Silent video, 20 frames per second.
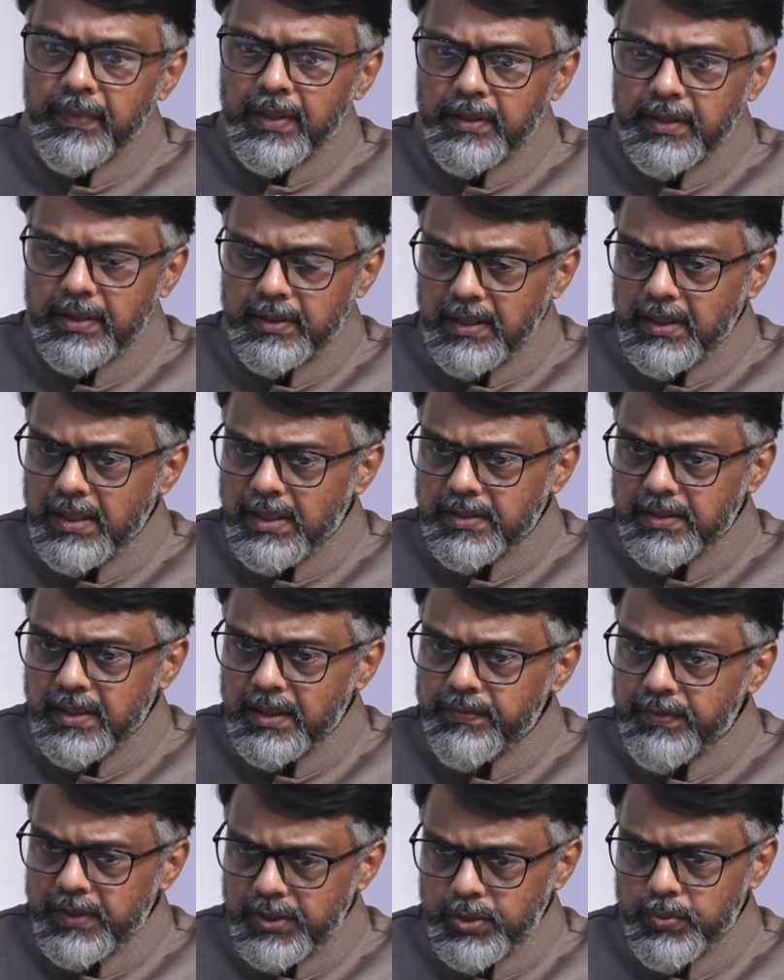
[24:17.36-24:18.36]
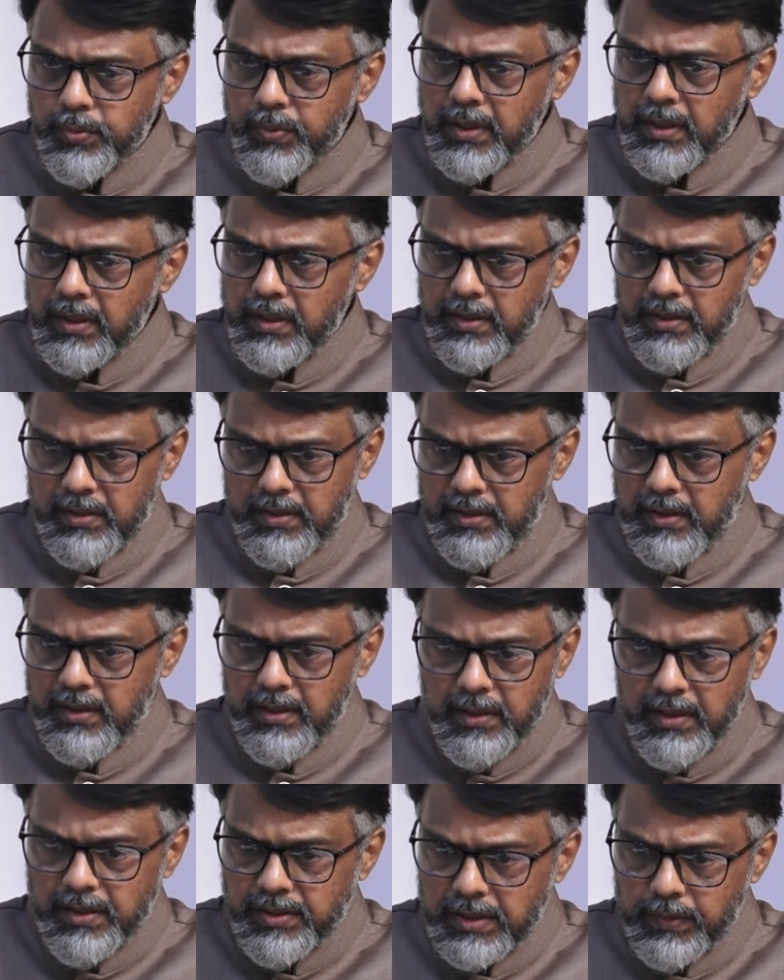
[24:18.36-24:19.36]
The thing is that first one,
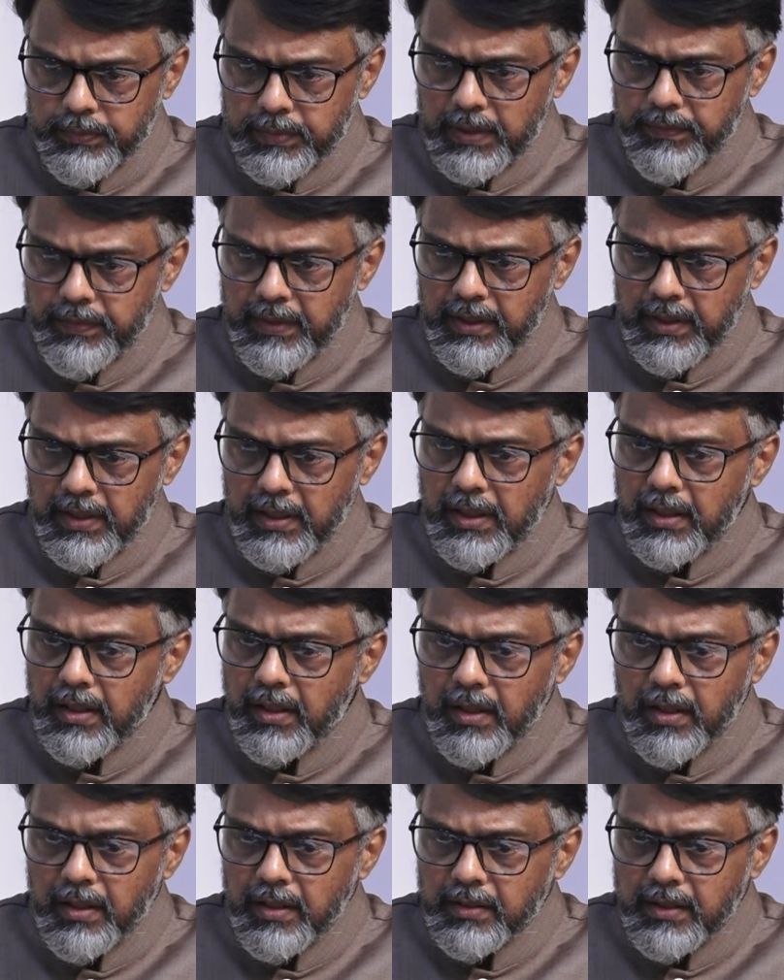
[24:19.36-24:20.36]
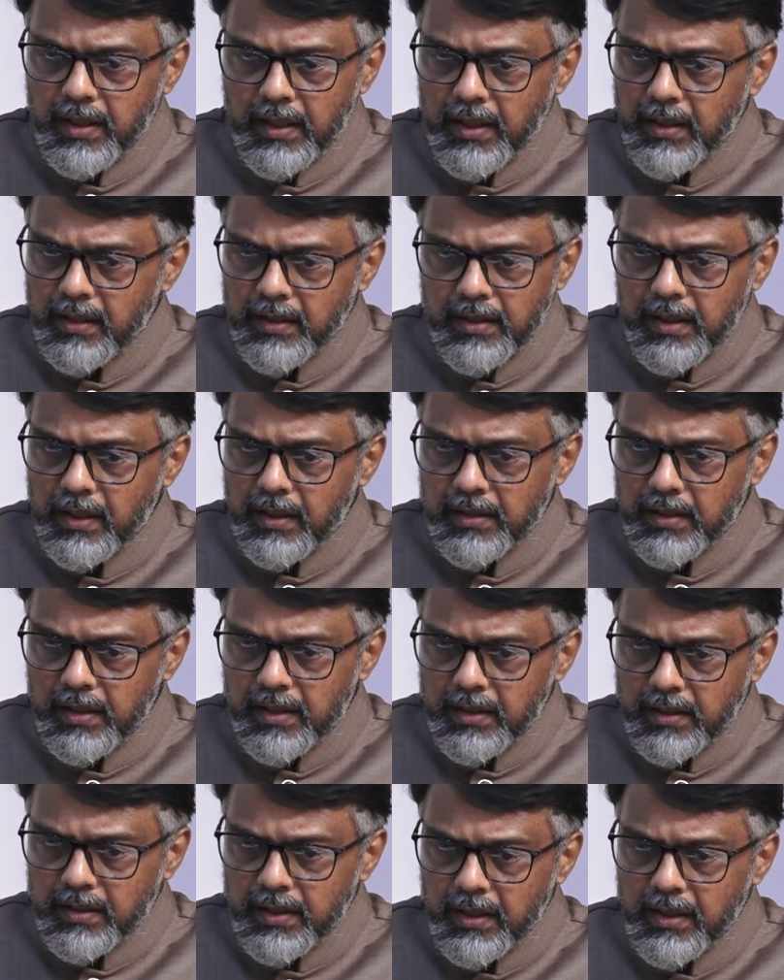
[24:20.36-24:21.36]
in South Africa,
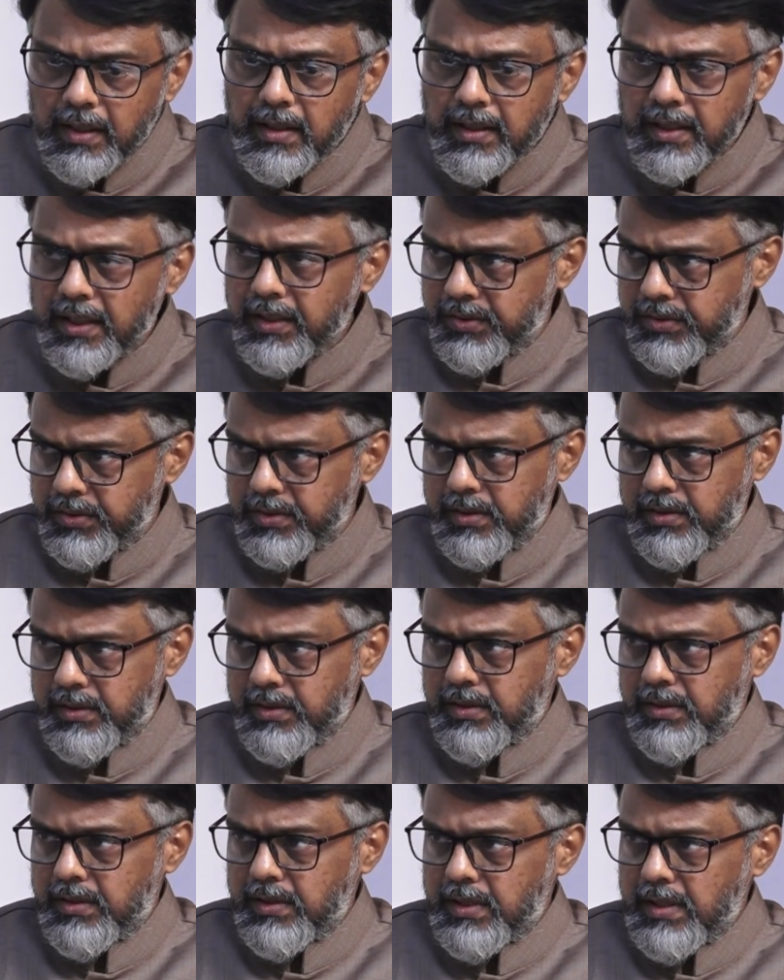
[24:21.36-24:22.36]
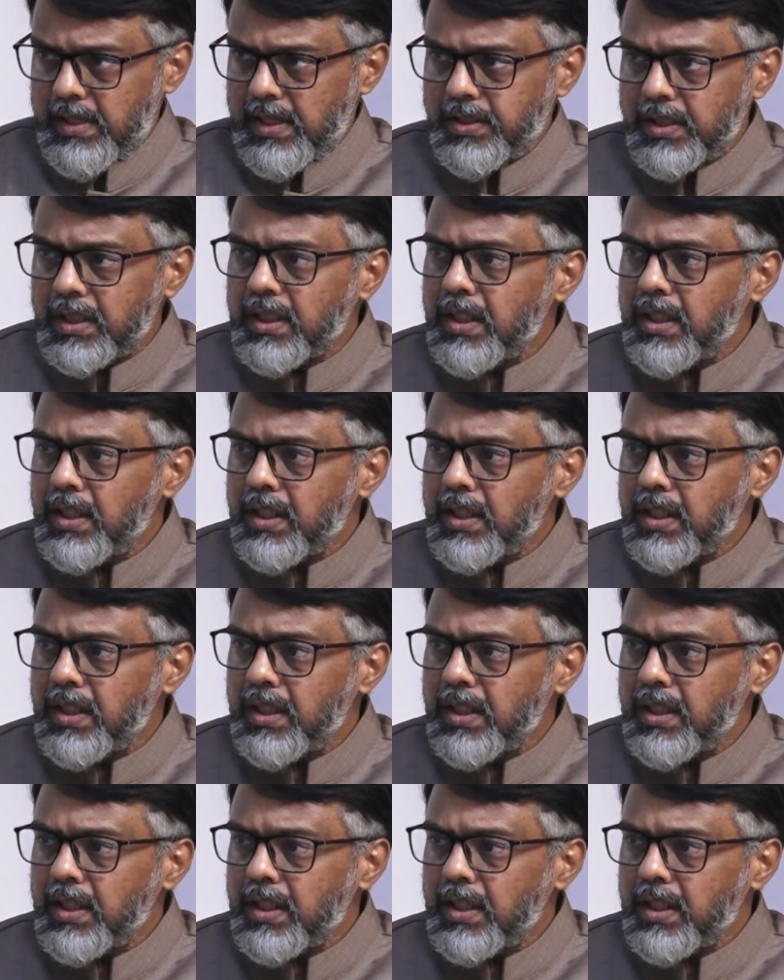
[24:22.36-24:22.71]
the Indians as a